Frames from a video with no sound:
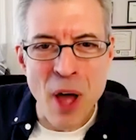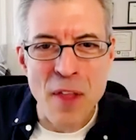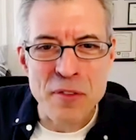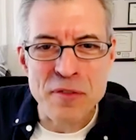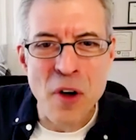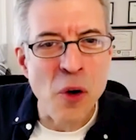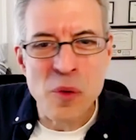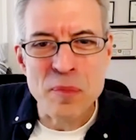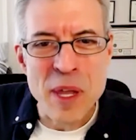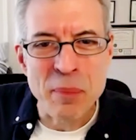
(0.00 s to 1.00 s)
on the phone
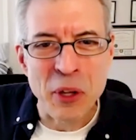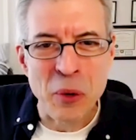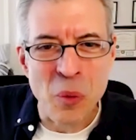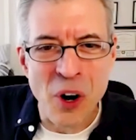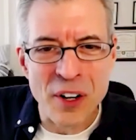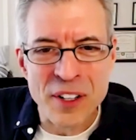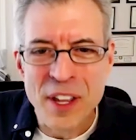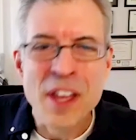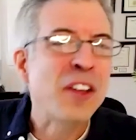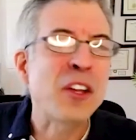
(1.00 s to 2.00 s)
with people at work,
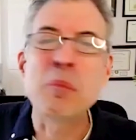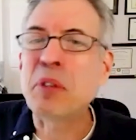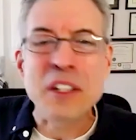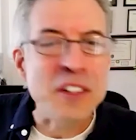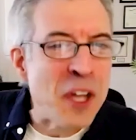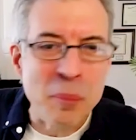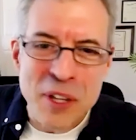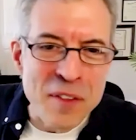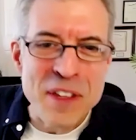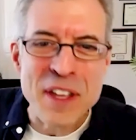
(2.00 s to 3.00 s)
completely
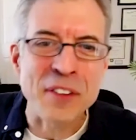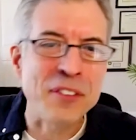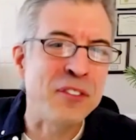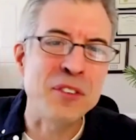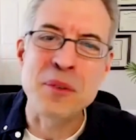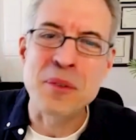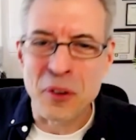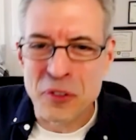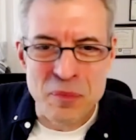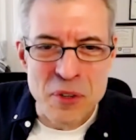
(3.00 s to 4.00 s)
oblivious to
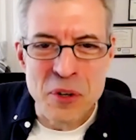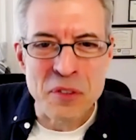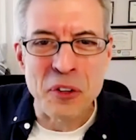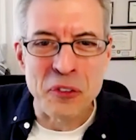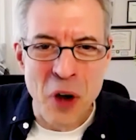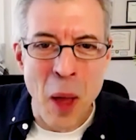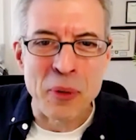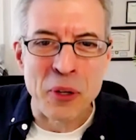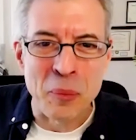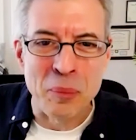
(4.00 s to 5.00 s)
those beautiful
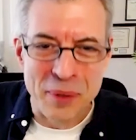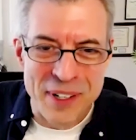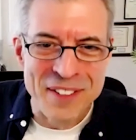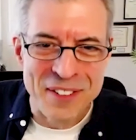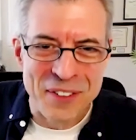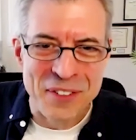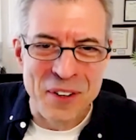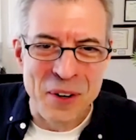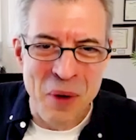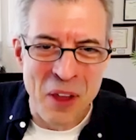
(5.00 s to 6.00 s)
tropical breezes
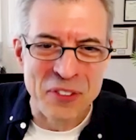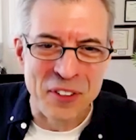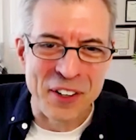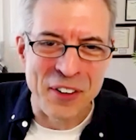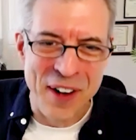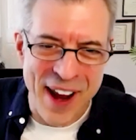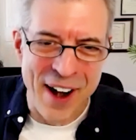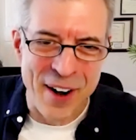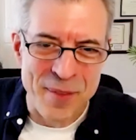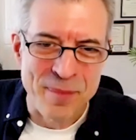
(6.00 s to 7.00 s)
that are rustling her
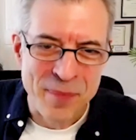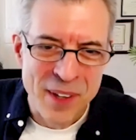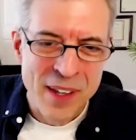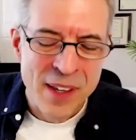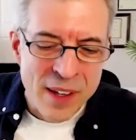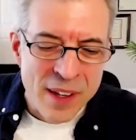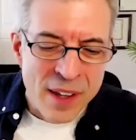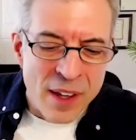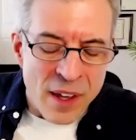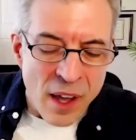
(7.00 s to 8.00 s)
hair.
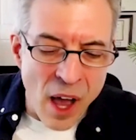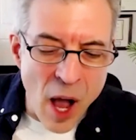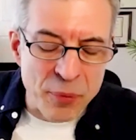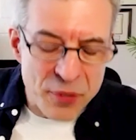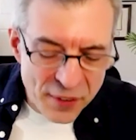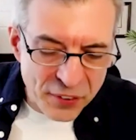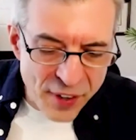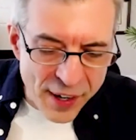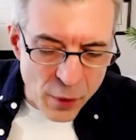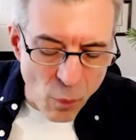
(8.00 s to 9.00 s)
So that's the
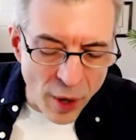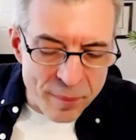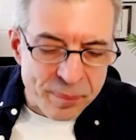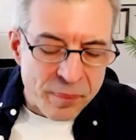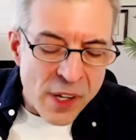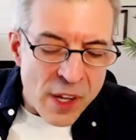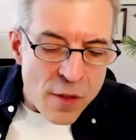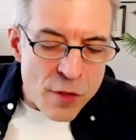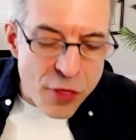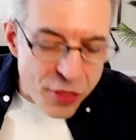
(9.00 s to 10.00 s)
second one.
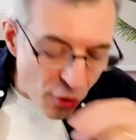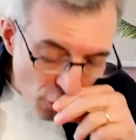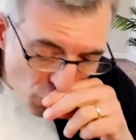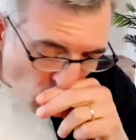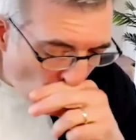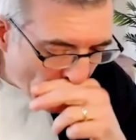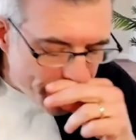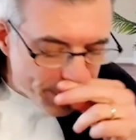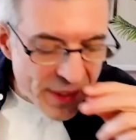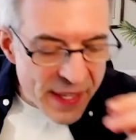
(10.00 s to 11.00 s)
The third
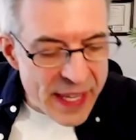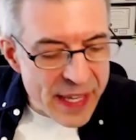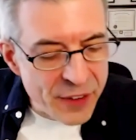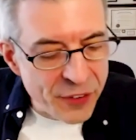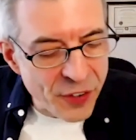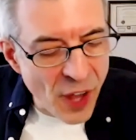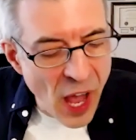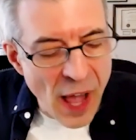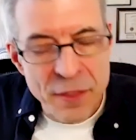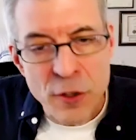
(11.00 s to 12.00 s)
one is
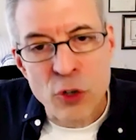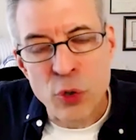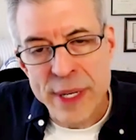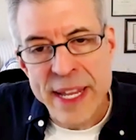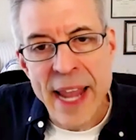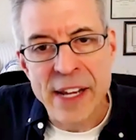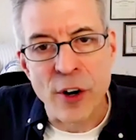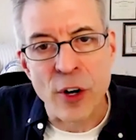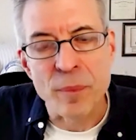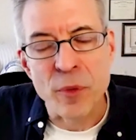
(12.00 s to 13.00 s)
the
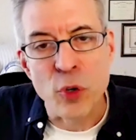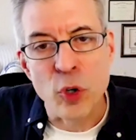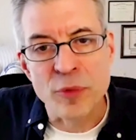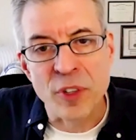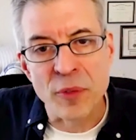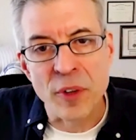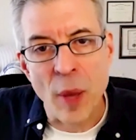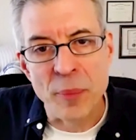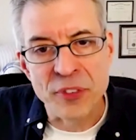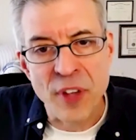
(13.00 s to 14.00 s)
creator who is
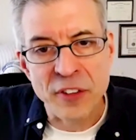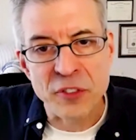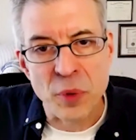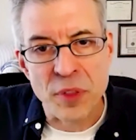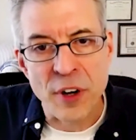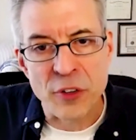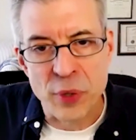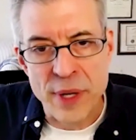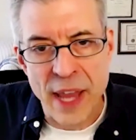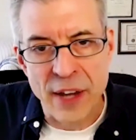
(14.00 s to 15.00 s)
obsessed with their
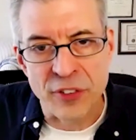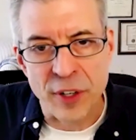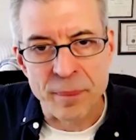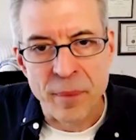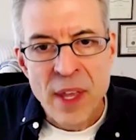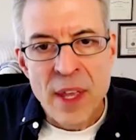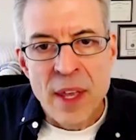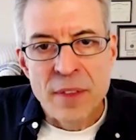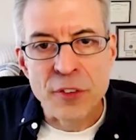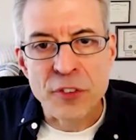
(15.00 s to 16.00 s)
creation.
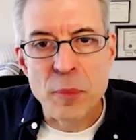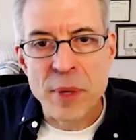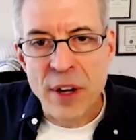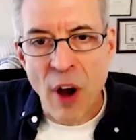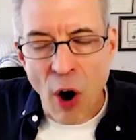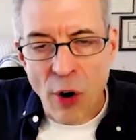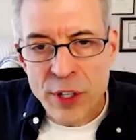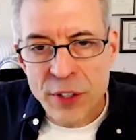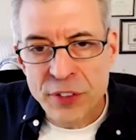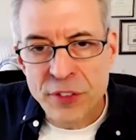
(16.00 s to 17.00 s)
This could be an
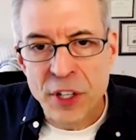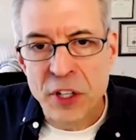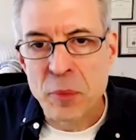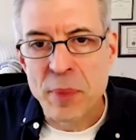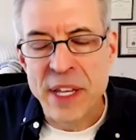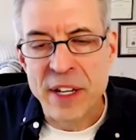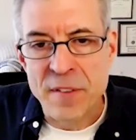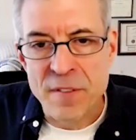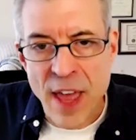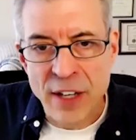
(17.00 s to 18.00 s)
artist. It could be an
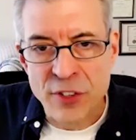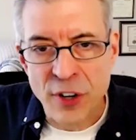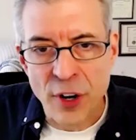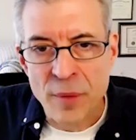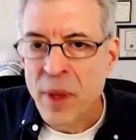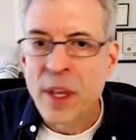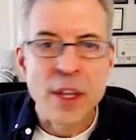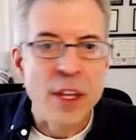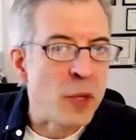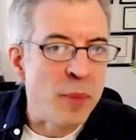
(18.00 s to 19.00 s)
inventor.
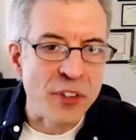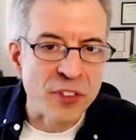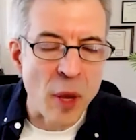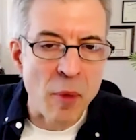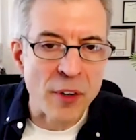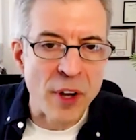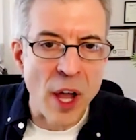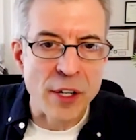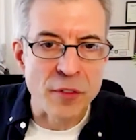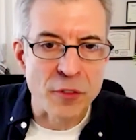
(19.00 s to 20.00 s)
It could be some other
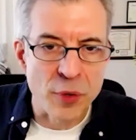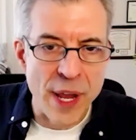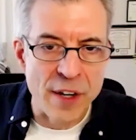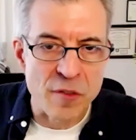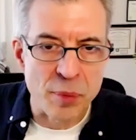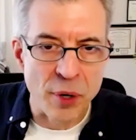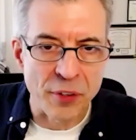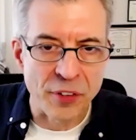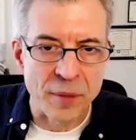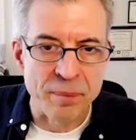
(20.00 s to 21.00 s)
kind of creative
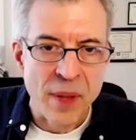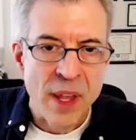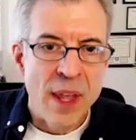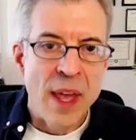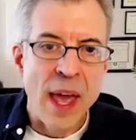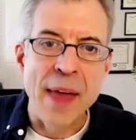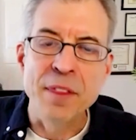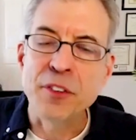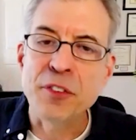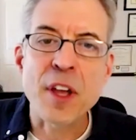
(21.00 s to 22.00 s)
person.
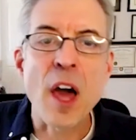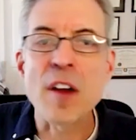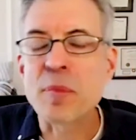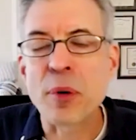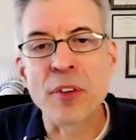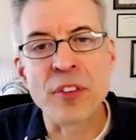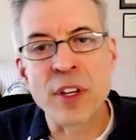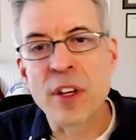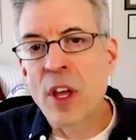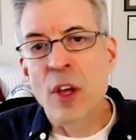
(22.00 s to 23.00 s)
And this is the kind of
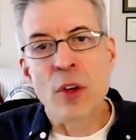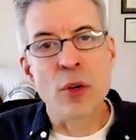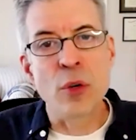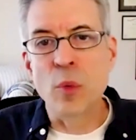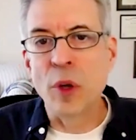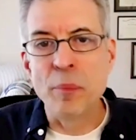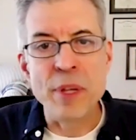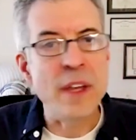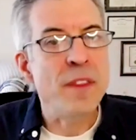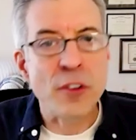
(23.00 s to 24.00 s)
person who will
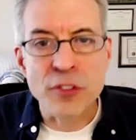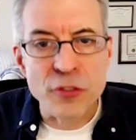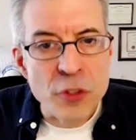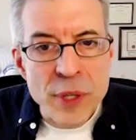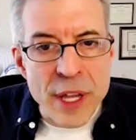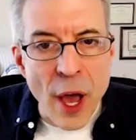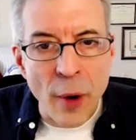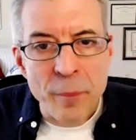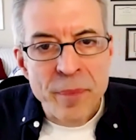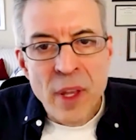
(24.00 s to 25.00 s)
be in their
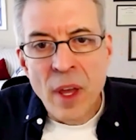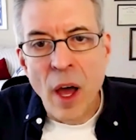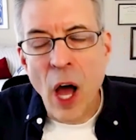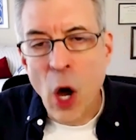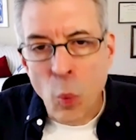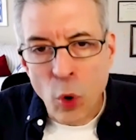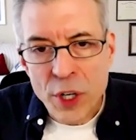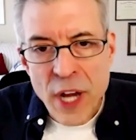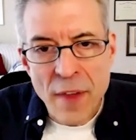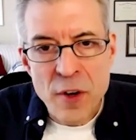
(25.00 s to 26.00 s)
studio
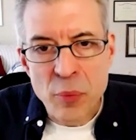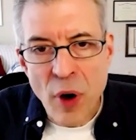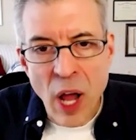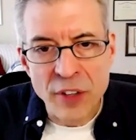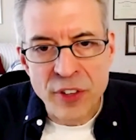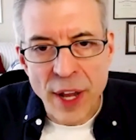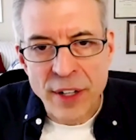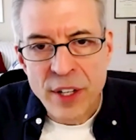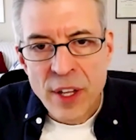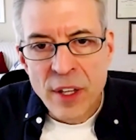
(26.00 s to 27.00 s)
working on their
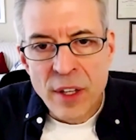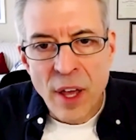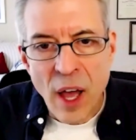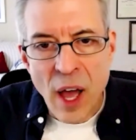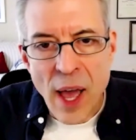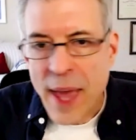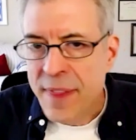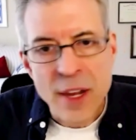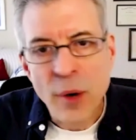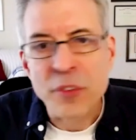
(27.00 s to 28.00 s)
project.
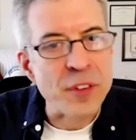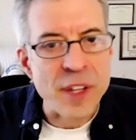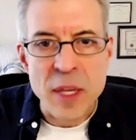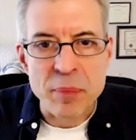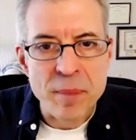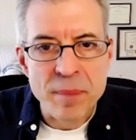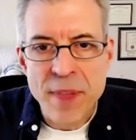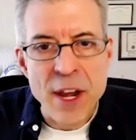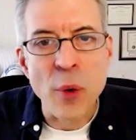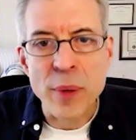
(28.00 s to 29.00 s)
And they don't sleep,
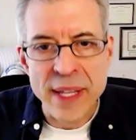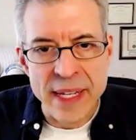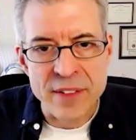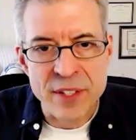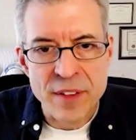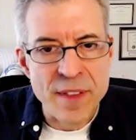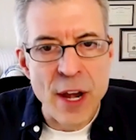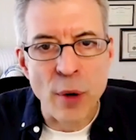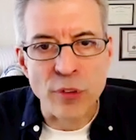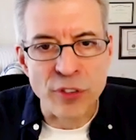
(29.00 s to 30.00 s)
they don't eat,
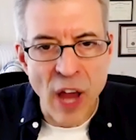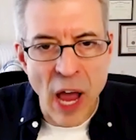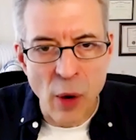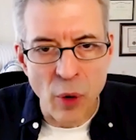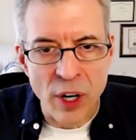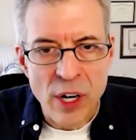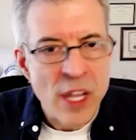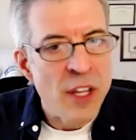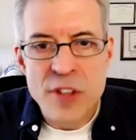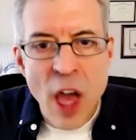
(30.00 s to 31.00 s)
they don't shower.
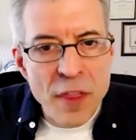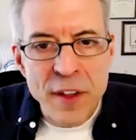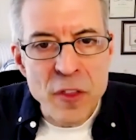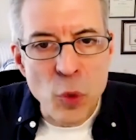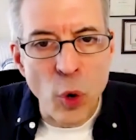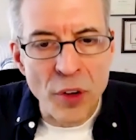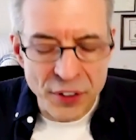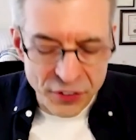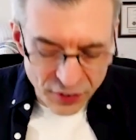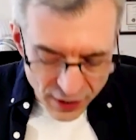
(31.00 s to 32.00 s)
Nothing in the world
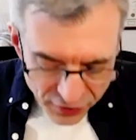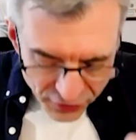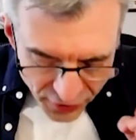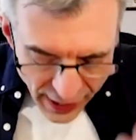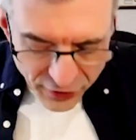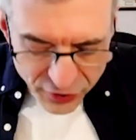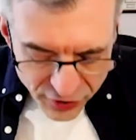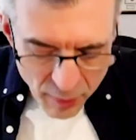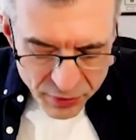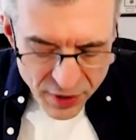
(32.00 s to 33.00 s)
exists
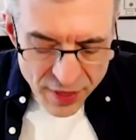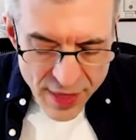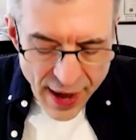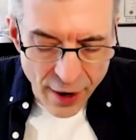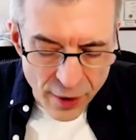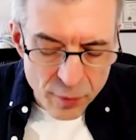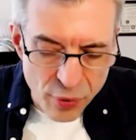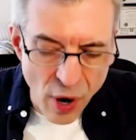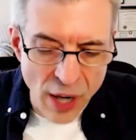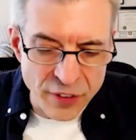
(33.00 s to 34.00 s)
except their
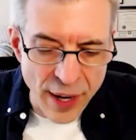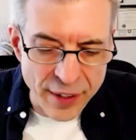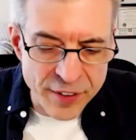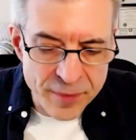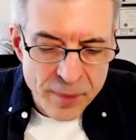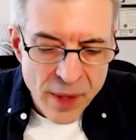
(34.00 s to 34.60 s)
project.